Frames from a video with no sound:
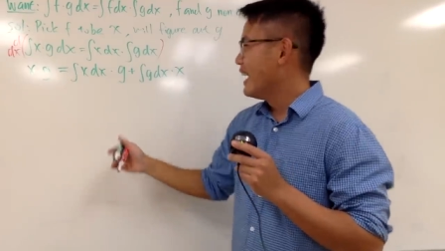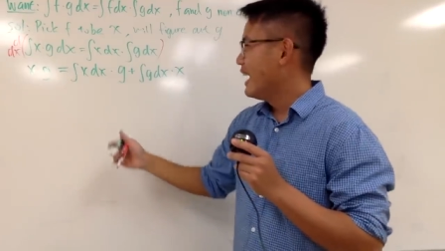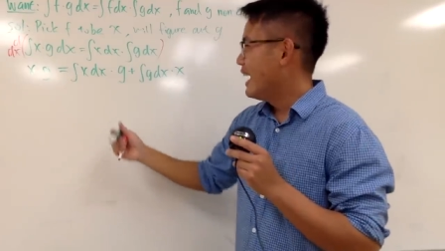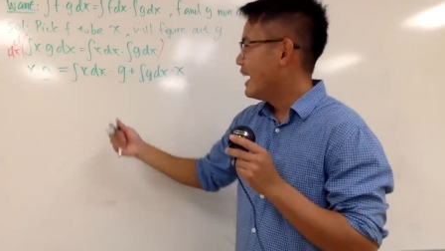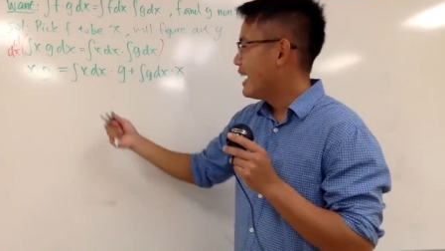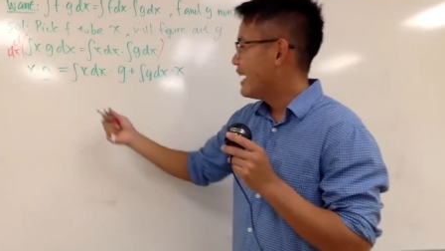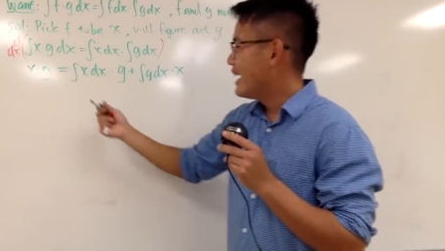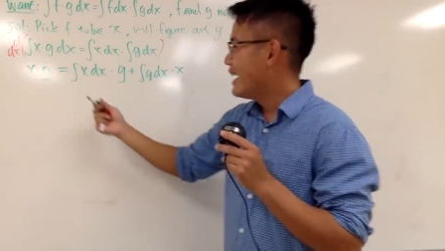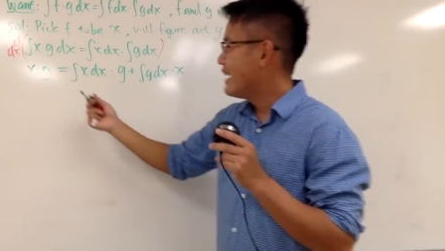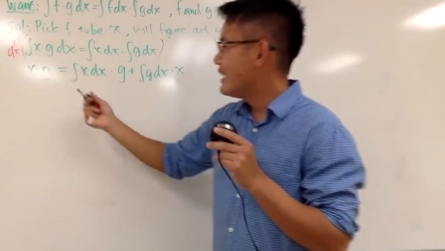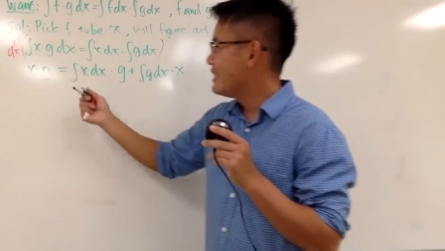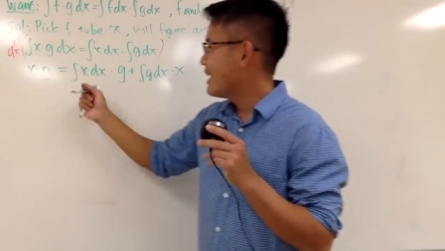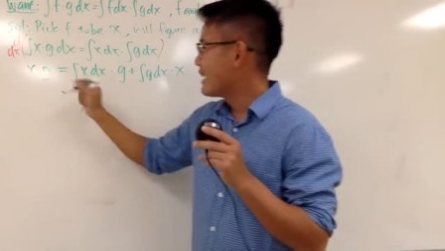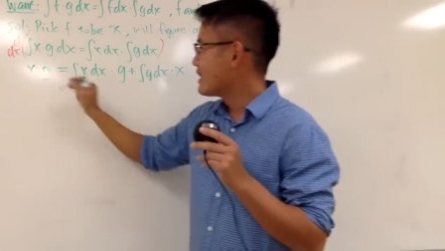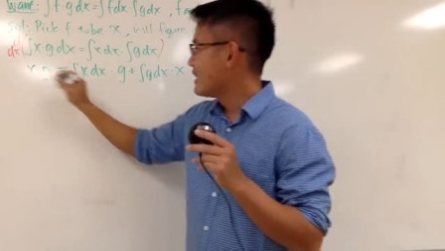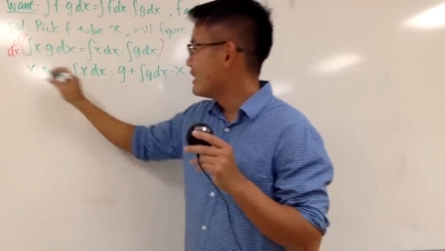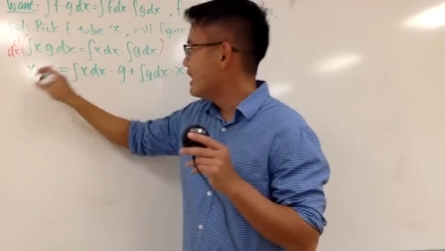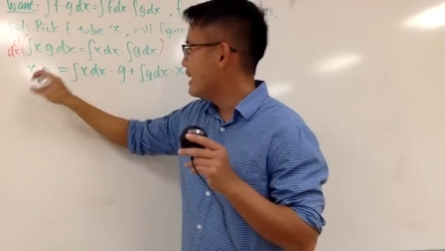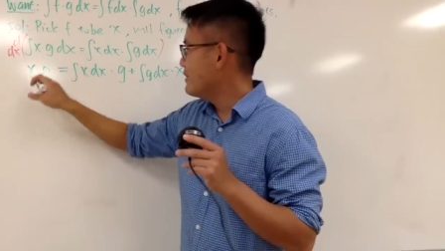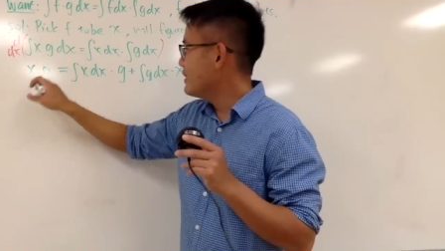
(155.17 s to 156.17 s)
And on
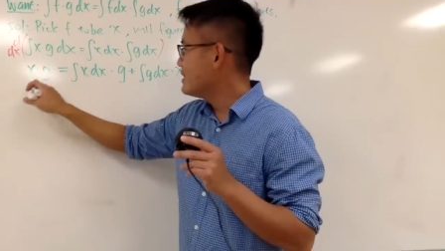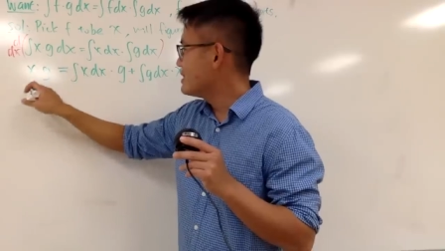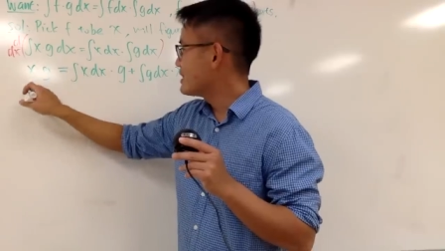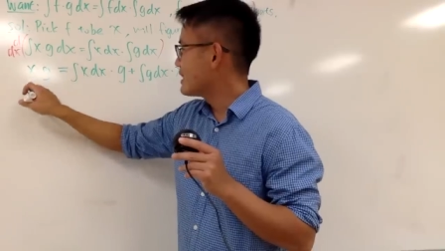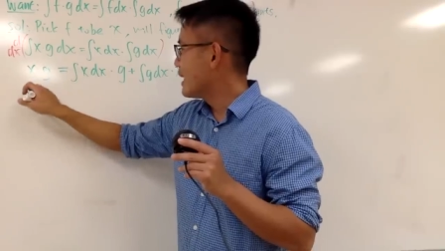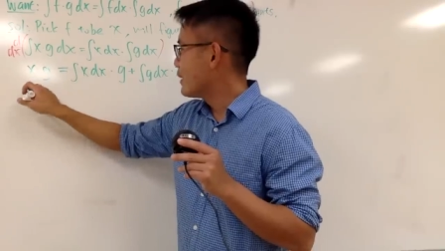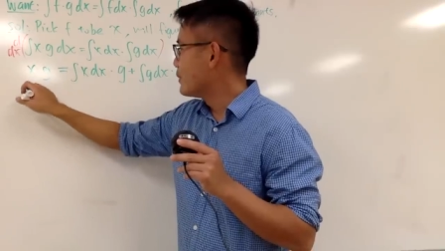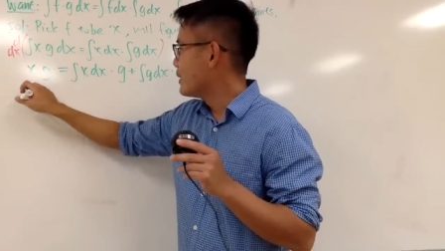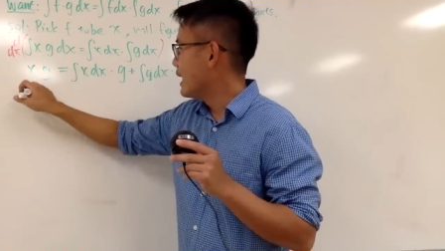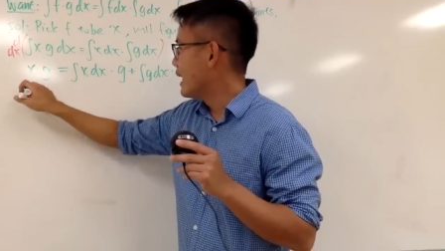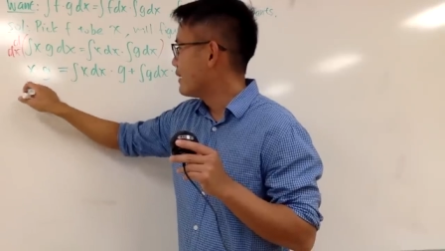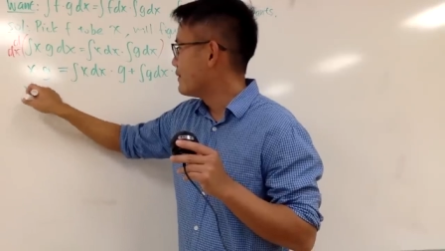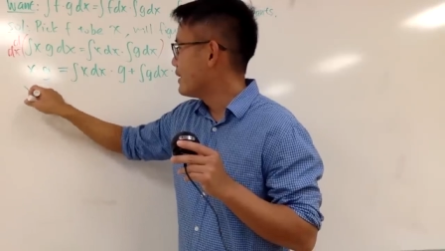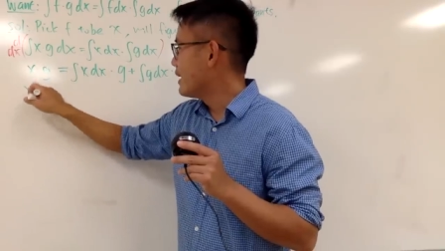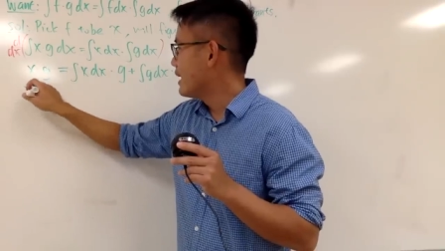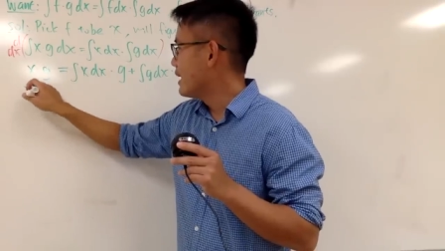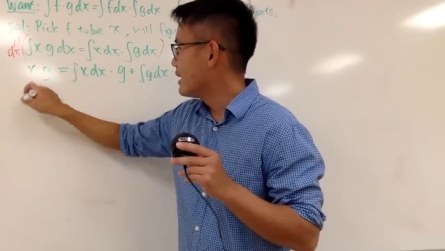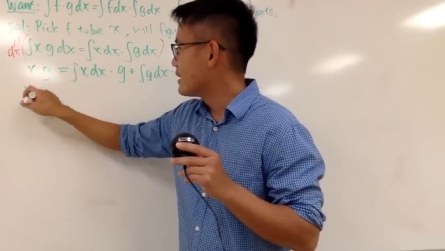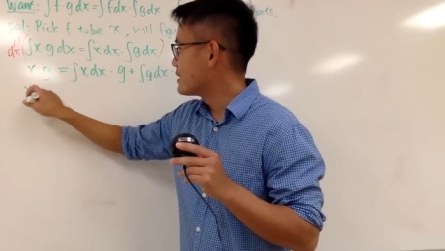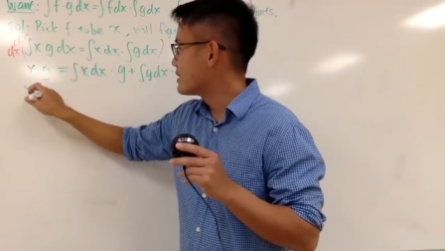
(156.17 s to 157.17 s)
the left-hand side, we have
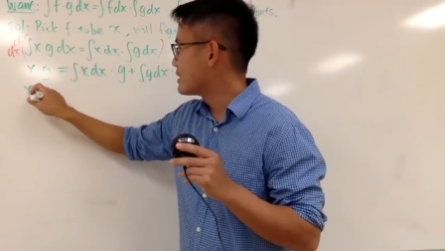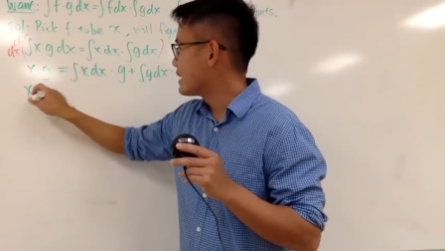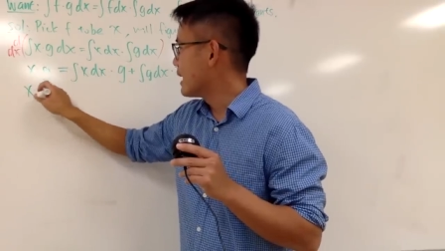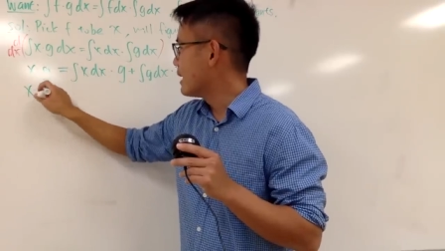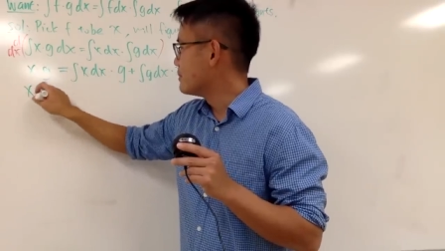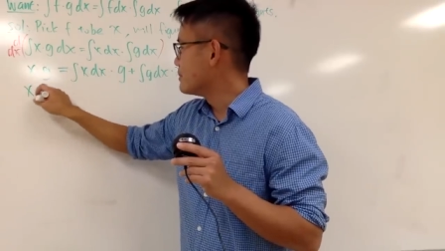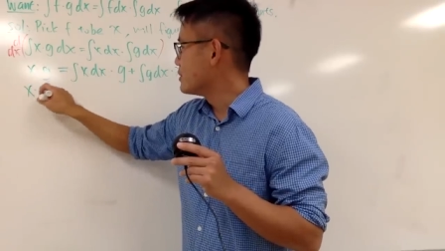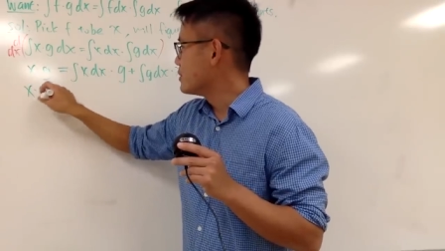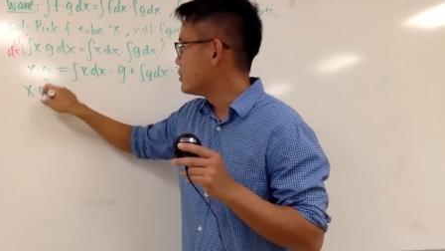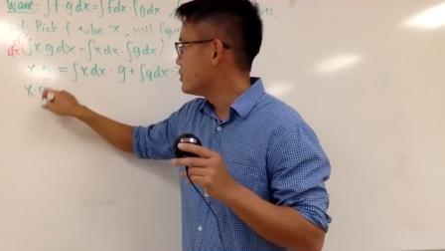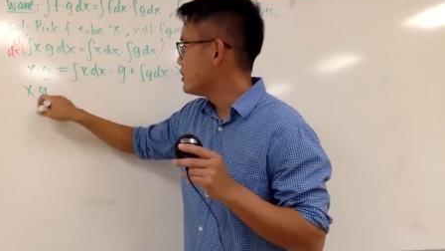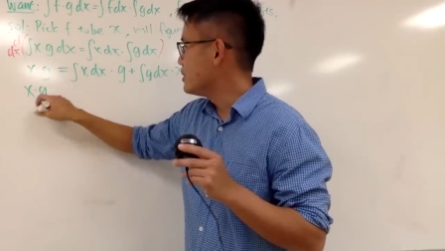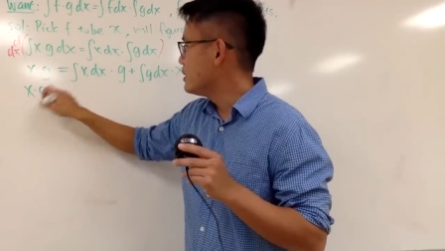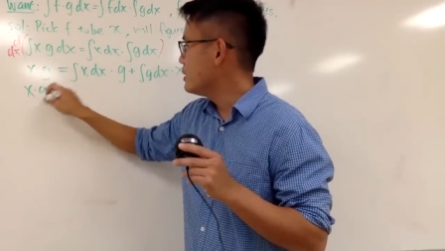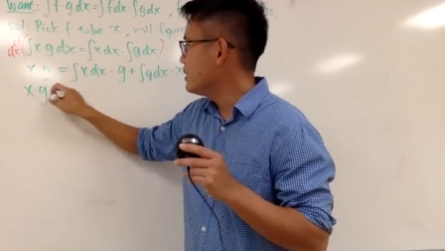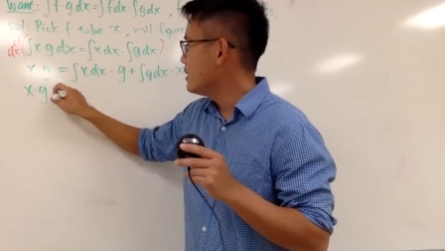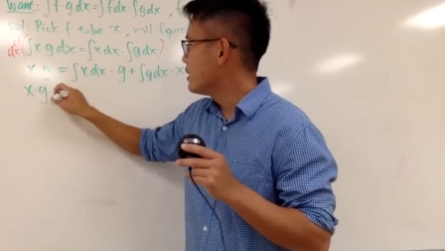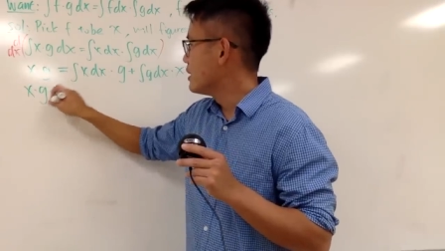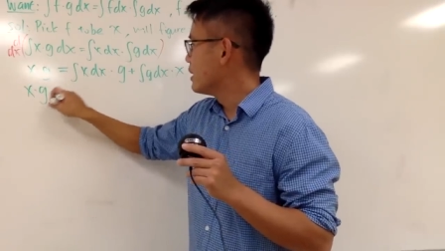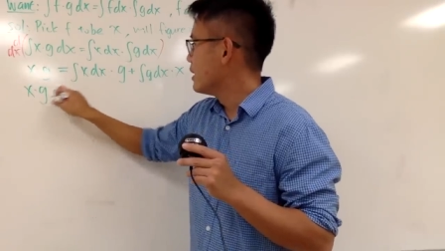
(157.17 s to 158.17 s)
x times
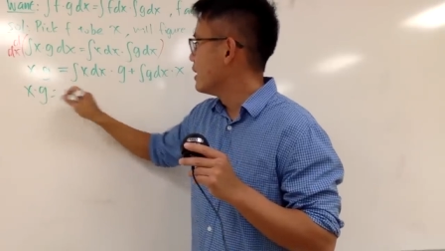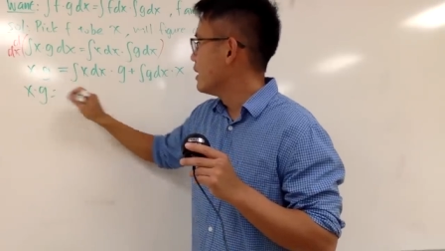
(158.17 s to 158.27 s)
g.